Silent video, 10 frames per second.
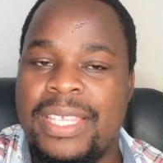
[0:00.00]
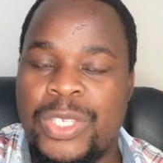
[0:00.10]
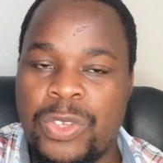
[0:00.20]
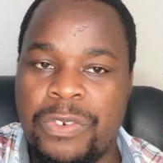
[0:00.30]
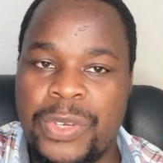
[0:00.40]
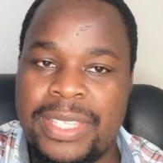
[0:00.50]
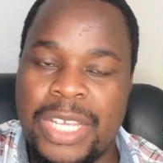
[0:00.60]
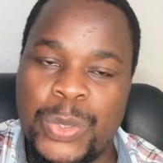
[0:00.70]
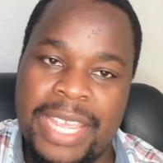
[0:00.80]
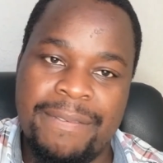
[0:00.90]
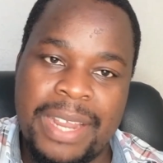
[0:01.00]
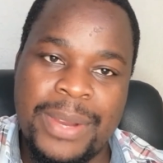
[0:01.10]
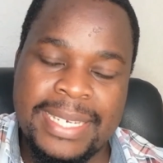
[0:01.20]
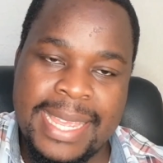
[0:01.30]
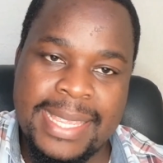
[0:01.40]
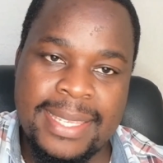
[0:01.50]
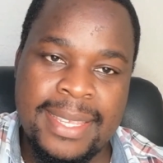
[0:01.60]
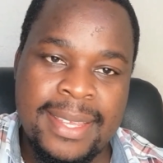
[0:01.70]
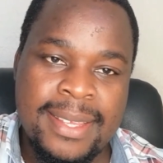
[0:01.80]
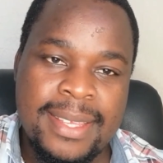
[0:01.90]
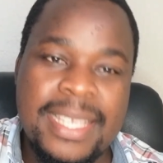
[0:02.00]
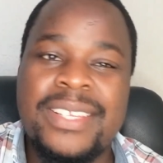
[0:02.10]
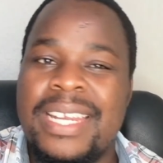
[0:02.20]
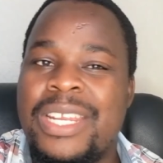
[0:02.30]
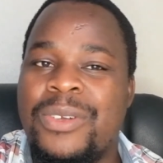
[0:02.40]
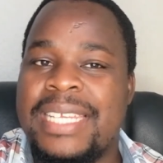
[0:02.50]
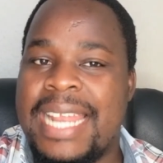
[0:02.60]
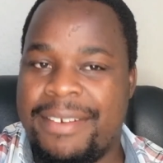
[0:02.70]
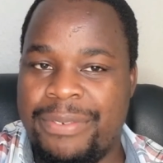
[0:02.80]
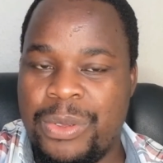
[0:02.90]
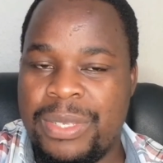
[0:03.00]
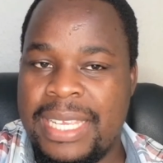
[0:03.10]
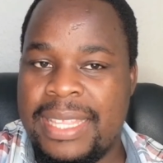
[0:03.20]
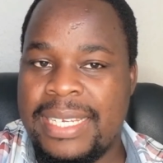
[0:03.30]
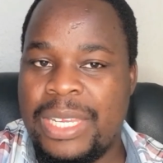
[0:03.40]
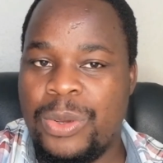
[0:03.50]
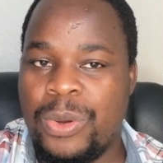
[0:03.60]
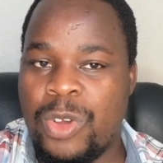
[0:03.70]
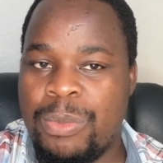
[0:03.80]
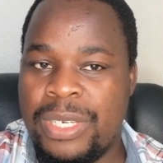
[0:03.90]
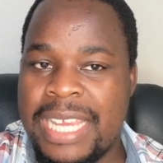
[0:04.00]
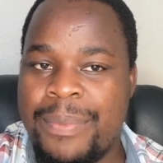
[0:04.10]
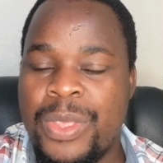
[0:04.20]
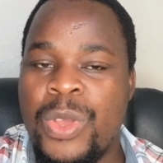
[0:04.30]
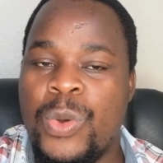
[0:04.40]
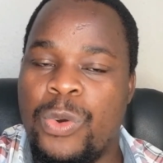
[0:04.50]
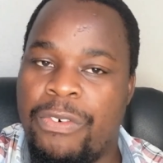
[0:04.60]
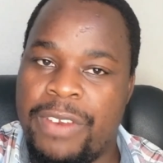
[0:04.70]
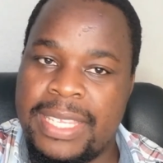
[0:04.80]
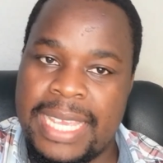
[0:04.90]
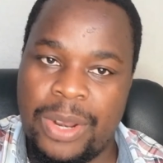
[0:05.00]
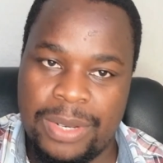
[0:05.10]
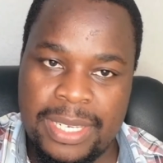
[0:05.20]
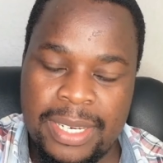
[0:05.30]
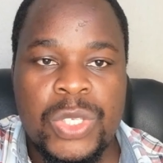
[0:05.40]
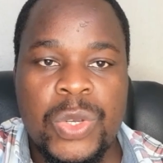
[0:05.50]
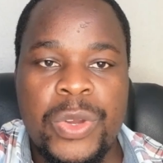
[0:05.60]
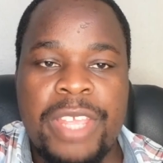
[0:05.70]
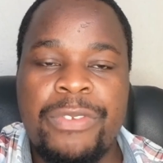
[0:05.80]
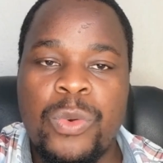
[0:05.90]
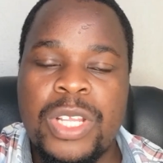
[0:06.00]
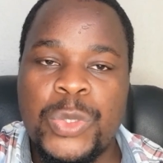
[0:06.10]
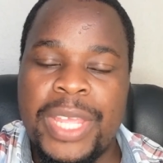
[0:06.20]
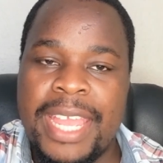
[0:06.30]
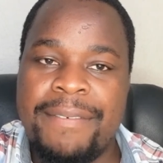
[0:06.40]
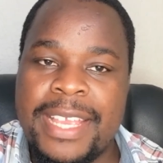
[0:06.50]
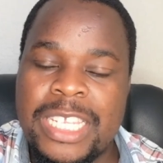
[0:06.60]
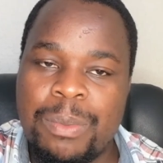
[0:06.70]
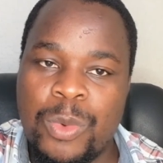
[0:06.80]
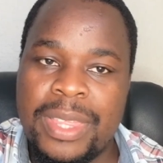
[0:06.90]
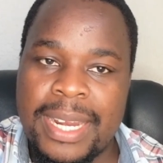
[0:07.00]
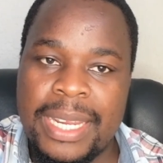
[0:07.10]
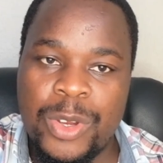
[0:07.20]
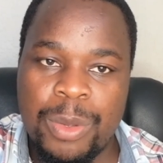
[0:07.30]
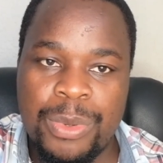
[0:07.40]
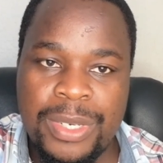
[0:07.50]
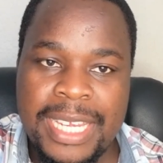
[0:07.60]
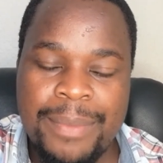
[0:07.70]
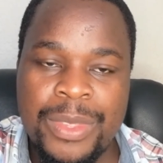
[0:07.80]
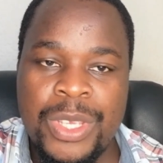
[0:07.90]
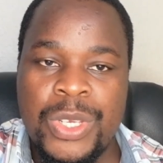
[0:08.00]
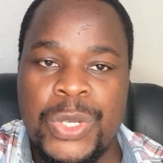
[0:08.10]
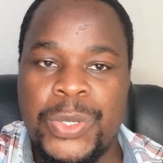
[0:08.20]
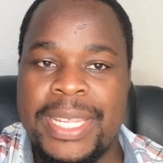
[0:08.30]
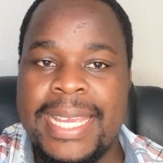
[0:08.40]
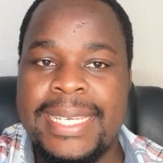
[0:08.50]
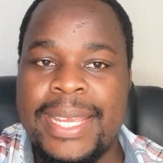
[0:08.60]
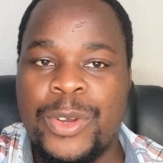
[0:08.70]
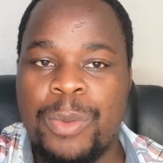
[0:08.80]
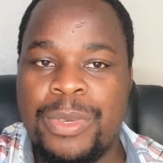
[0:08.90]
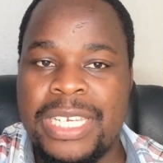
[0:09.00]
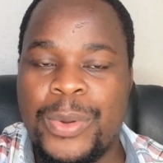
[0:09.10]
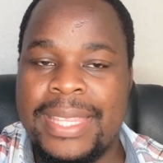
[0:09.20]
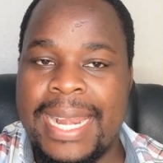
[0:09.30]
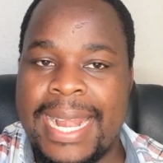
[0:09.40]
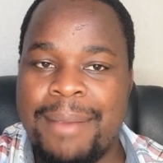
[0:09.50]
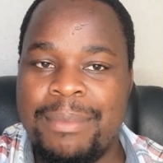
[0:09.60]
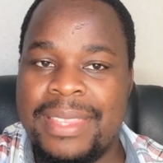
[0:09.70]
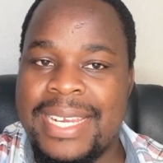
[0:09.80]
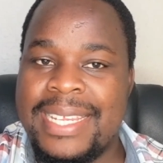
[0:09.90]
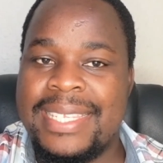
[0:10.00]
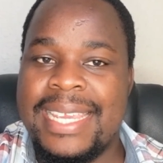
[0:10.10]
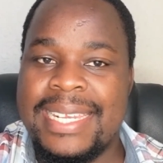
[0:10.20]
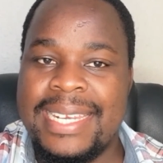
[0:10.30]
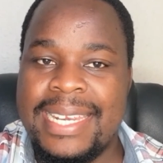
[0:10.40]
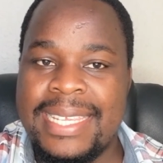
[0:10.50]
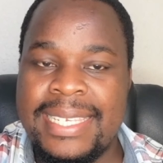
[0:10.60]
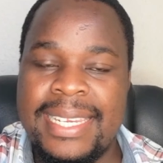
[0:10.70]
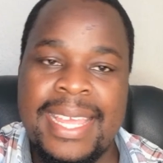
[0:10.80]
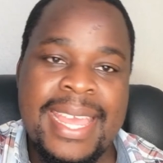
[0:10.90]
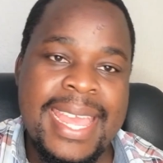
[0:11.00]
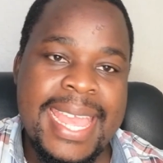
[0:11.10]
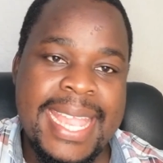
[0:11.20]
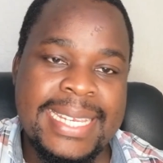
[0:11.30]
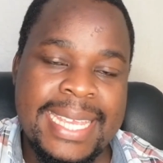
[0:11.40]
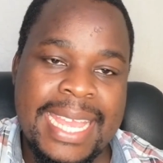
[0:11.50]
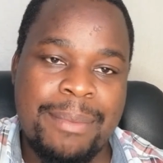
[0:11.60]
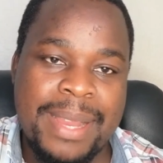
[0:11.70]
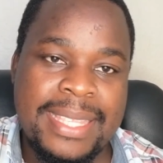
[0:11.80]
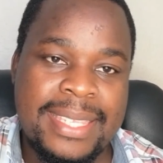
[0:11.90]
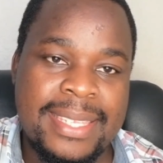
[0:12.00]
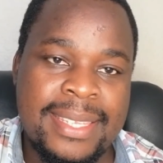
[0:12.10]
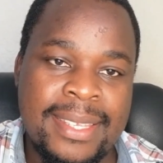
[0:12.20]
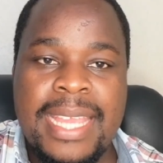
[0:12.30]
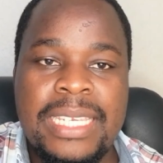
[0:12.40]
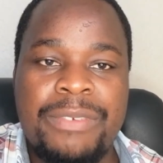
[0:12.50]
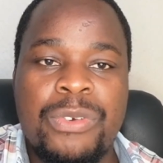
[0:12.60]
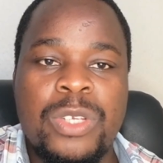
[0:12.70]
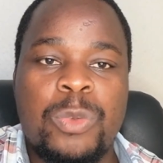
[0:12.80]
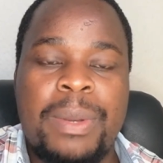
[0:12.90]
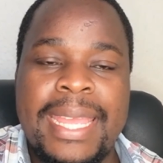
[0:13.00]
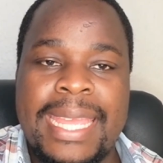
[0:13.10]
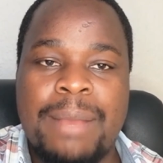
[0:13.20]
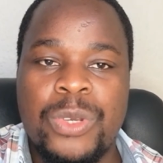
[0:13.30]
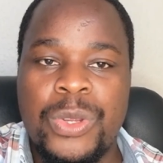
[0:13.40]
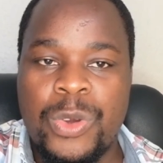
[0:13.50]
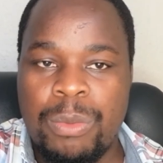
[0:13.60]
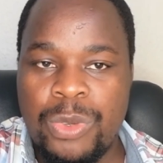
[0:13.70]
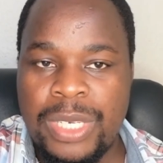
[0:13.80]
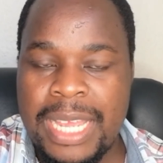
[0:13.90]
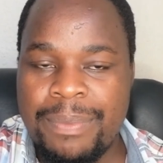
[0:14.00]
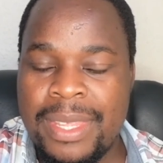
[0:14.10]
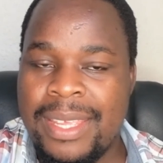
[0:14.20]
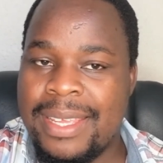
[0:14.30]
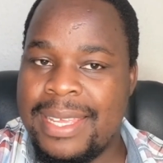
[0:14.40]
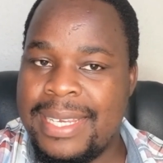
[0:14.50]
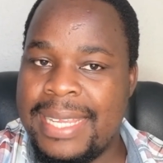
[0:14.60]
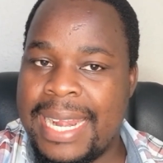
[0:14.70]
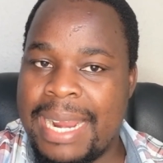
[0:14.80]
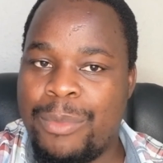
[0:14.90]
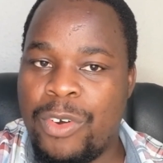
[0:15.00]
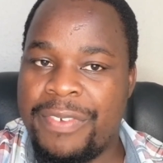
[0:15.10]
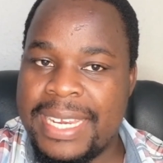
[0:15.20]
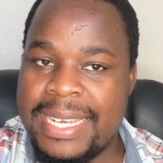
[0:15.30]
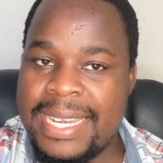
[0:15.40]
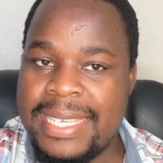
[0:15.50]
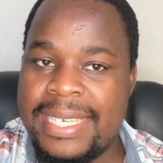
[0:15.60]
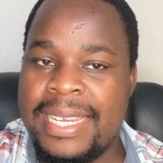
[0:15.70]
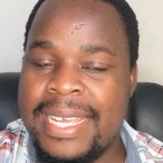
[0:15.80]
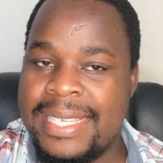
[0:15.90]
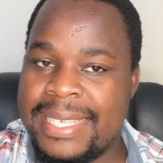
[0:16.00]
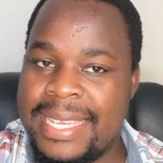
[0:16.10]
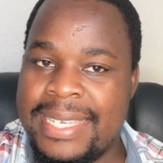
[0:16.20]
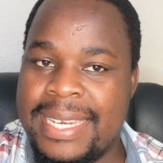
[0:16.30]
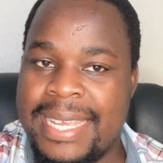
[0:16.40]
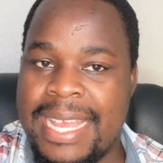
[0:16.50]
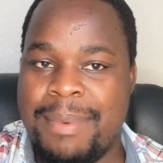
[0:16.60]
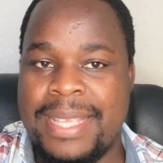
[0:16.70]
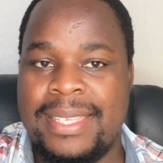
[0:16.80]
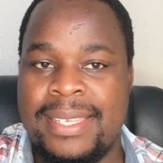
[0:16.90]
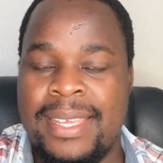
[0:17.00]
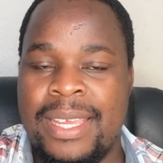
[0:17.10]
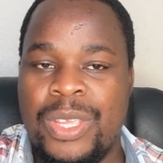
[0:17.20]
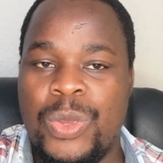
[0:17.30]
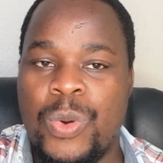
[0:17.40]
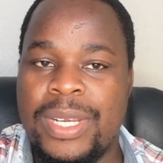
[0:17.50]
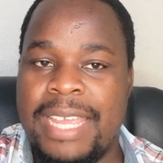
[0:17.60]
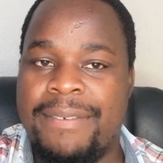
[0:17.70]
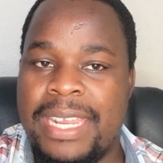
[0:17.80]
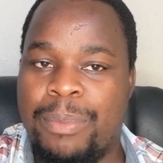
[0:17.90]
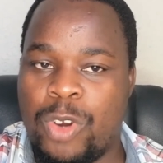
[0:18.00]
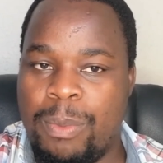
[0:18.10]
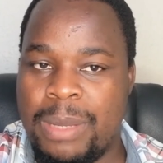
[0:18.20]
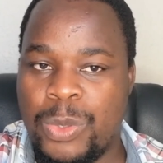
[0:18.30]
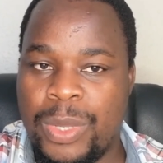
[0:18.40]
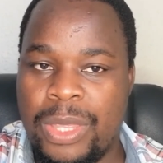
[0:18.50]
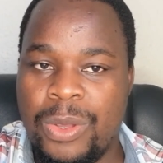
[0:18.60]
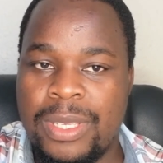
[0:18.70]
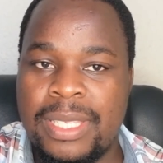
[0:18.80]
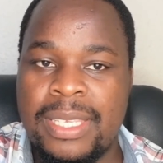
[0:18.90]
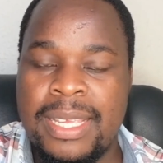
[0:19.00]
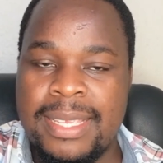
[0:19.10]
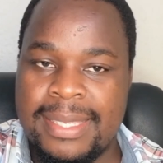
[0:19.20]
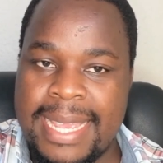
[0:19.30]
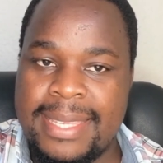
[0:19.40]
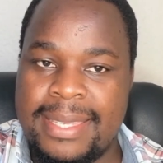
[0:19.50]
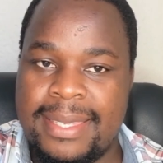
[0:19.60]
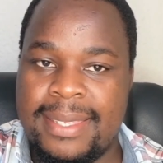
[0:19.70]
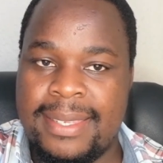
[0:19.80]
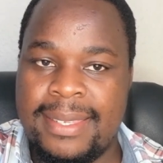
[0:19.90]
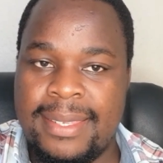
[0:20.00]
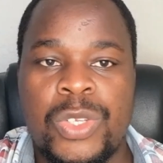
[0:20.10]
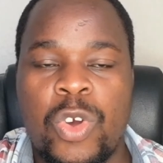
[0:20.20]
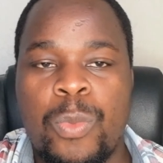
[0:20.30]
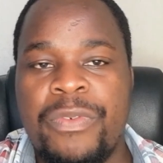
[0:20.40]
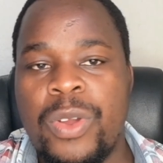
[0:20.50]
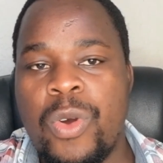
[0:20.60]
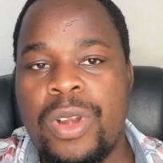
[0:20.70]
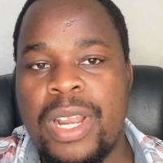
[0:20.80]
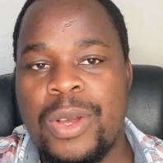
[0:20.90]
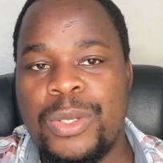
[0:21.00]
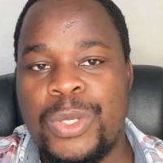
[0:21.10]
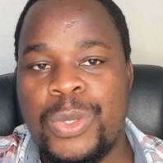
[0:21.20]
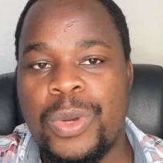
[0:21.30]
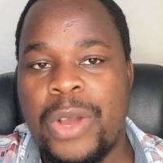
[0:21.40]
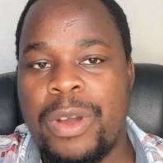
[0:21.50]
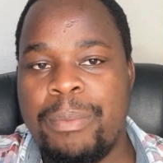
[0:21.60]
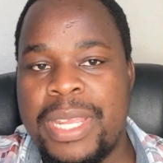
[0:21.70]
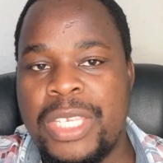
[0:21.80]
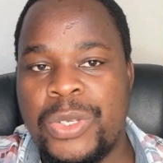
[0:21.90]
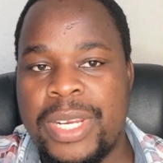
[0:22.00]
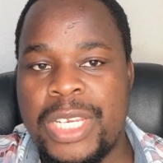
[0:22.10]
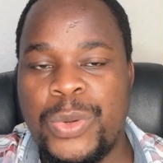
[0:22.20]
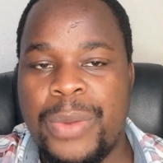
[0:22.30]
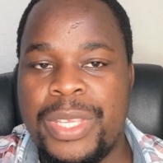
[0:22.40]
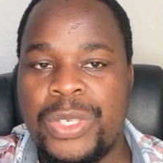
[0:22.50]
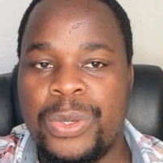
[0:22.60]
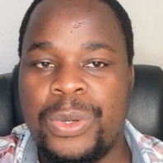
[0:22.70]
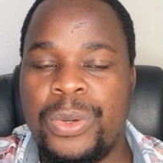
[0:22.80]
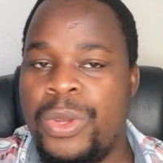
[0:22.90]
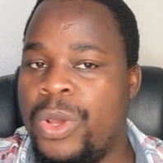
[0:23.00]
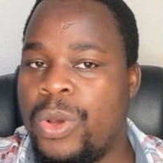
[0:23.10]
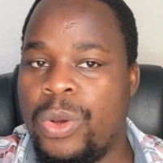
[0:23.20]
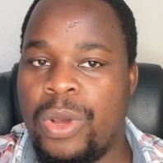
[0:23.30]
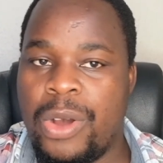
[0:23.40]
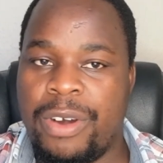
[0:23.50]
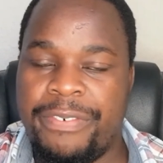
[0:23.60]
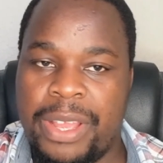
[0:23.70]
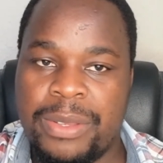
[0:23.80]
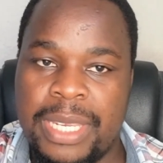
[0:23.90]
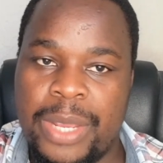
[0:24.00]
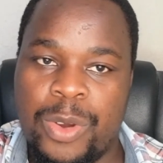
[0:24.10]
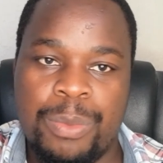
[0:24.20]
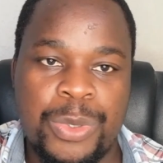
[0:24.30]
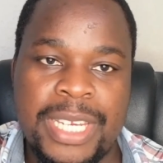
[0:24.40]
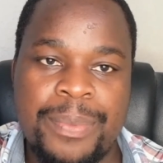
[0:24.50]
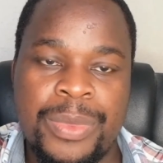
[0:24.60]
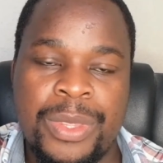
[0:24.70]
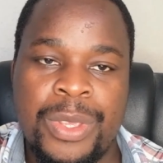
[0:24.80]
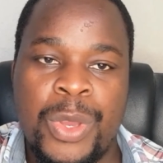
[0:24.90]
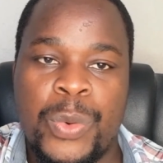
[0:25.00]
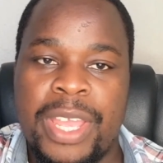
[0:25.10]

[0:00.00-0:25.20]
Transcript: with the software that we have nowadays, is really not enough. You see that your computer will freeze a lot. So if you want to have a smooth running computer, you should get a computer with a RAM that is at least 8 gigabytes. And if you want to play games on your computer, get a RAM of at least 16 gigabytes. You won't have any problems with those sizes. So moving on now to our main storage, where we store all our files in a computer.